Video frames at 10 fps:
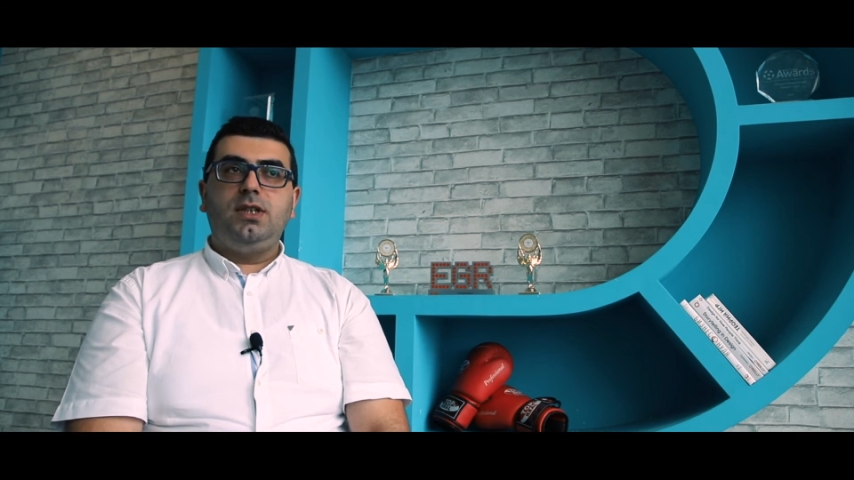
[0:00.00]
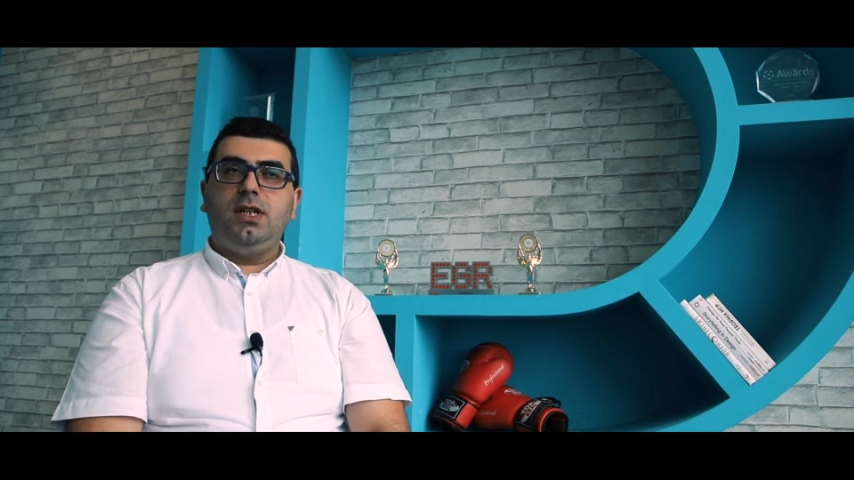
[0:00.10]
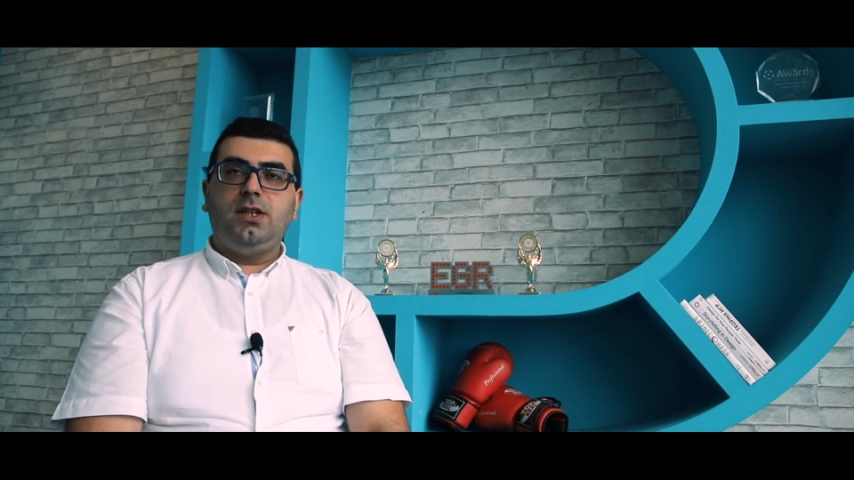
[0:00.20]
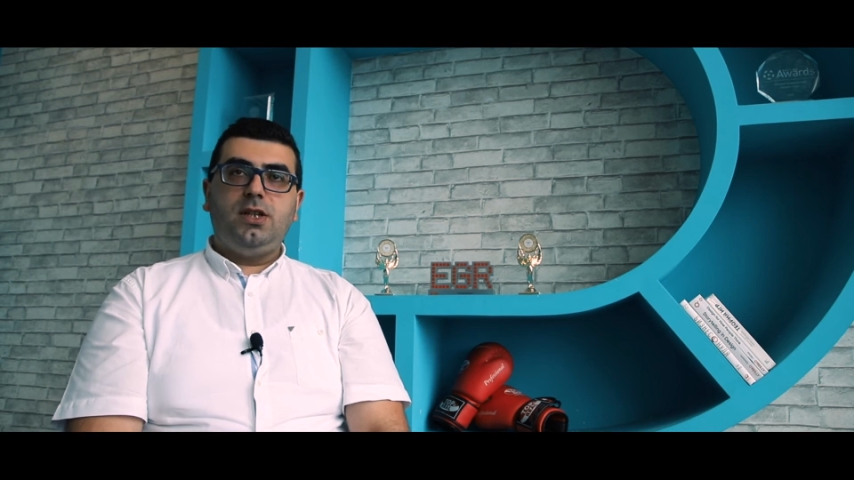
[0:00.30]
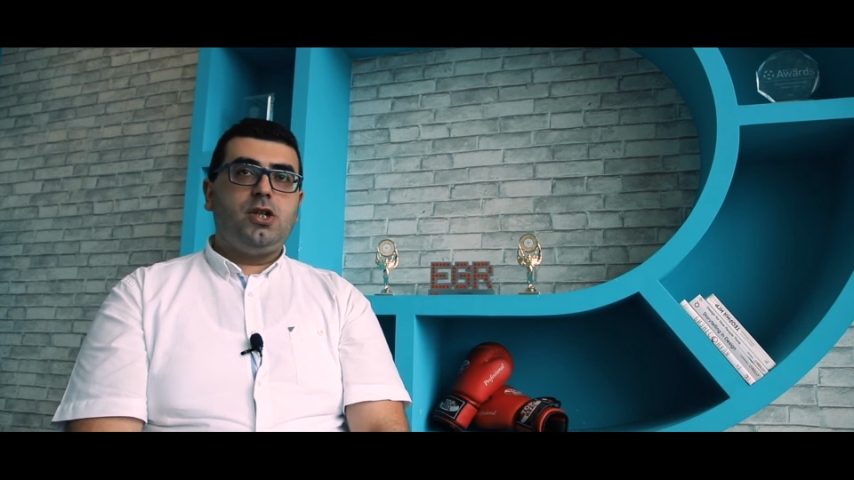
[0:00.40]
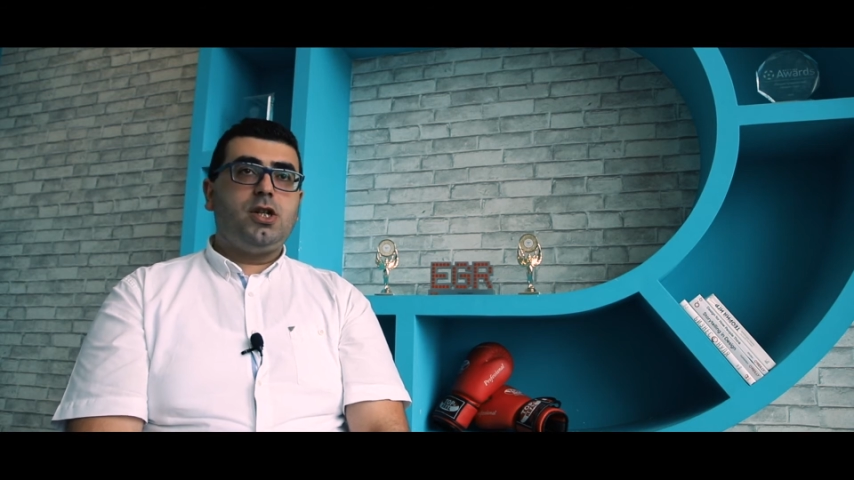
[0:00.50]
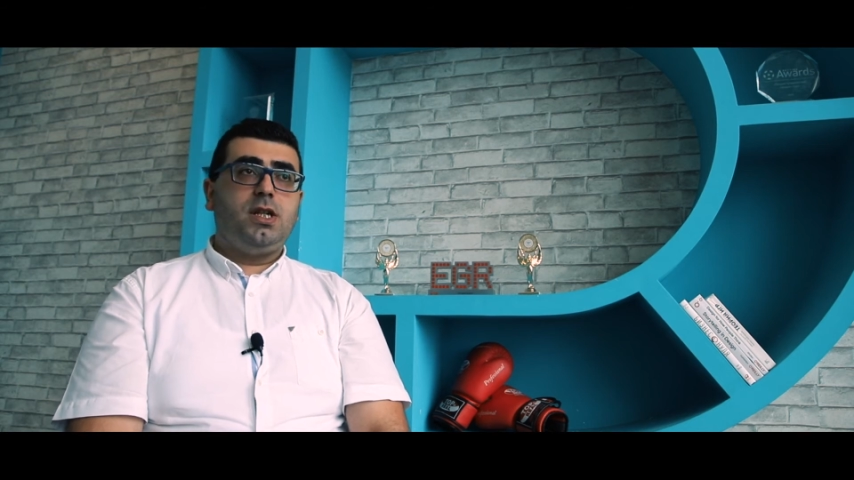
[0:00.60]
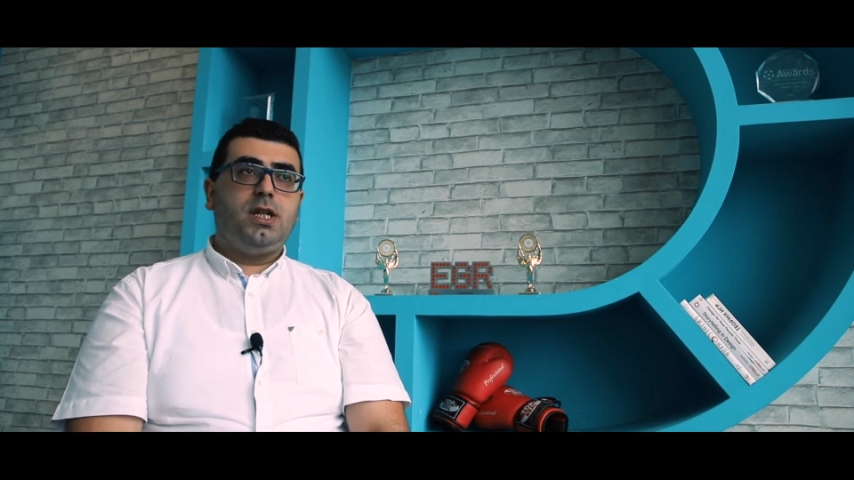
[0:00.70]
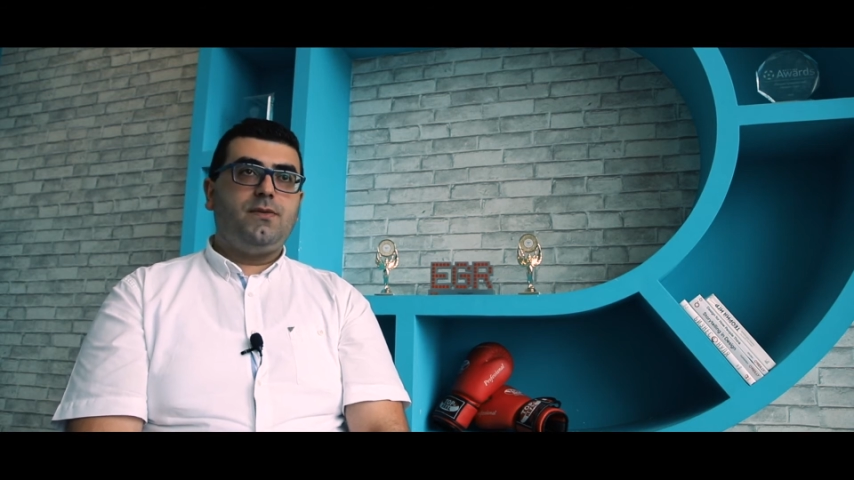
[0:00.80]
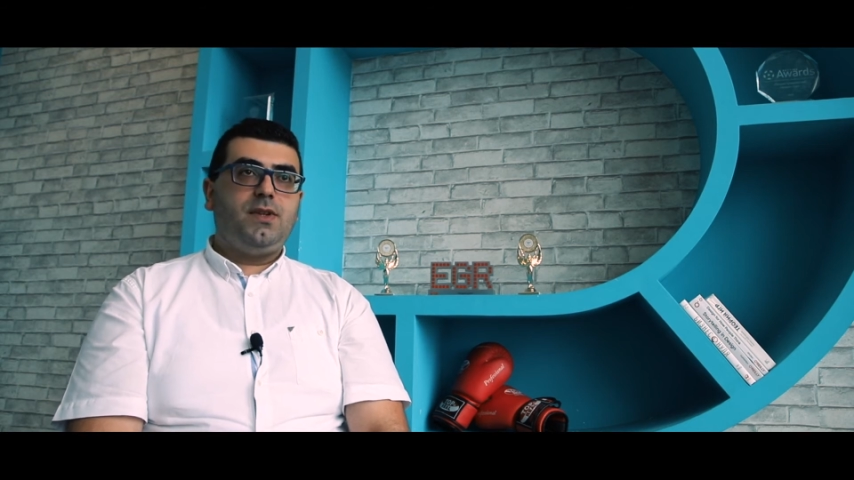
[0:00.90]
the addition
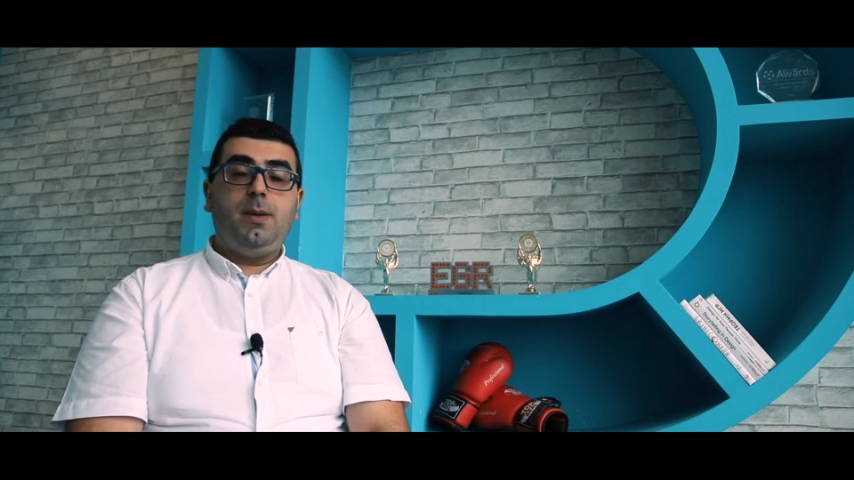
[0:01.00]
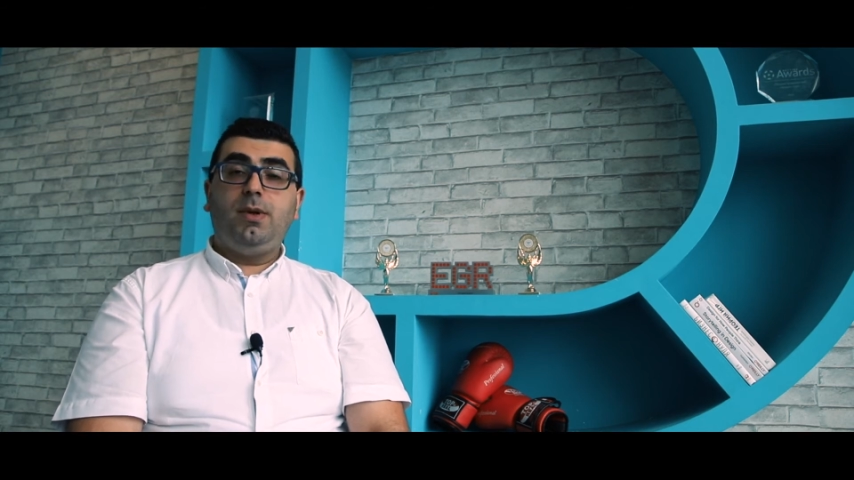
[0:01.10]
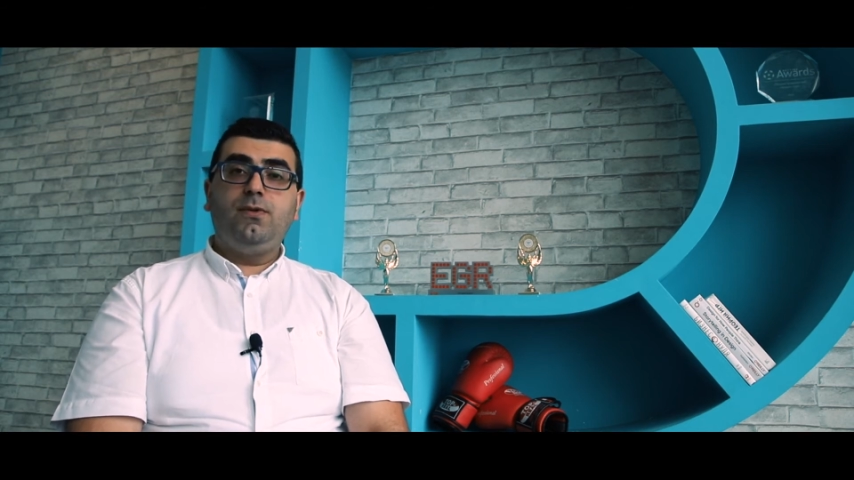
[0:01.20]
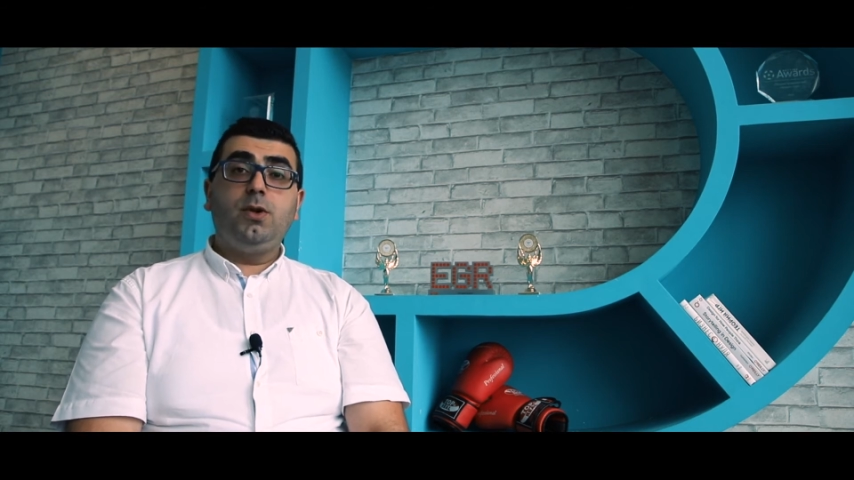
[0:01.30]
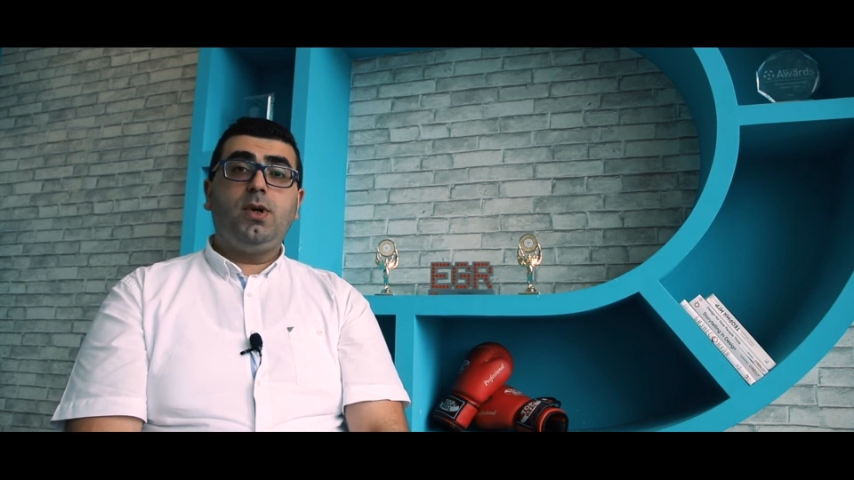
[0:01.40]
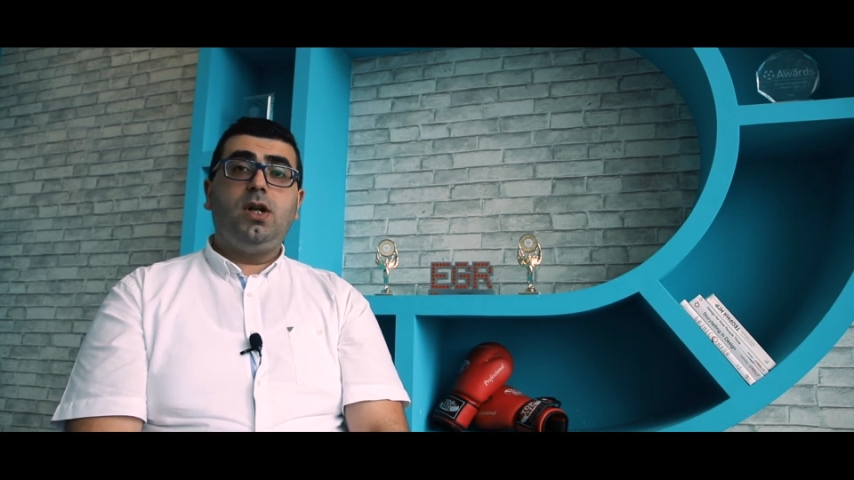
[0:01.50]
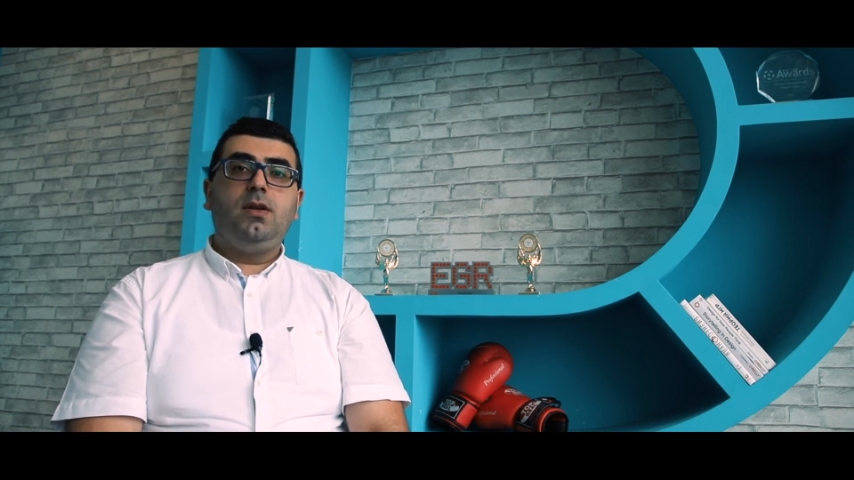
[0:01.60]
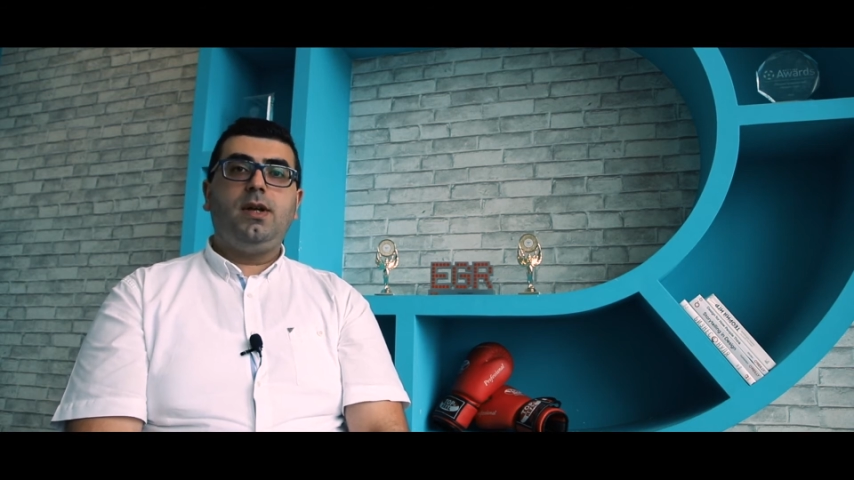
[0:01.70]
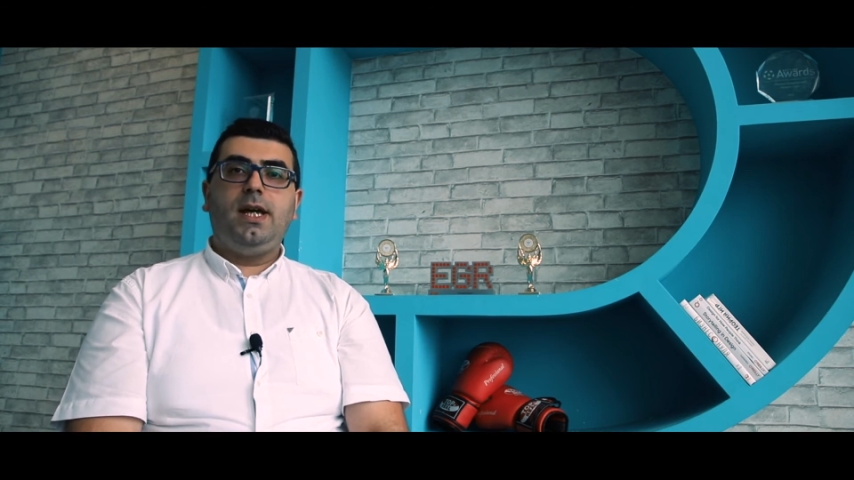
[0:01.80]
of table football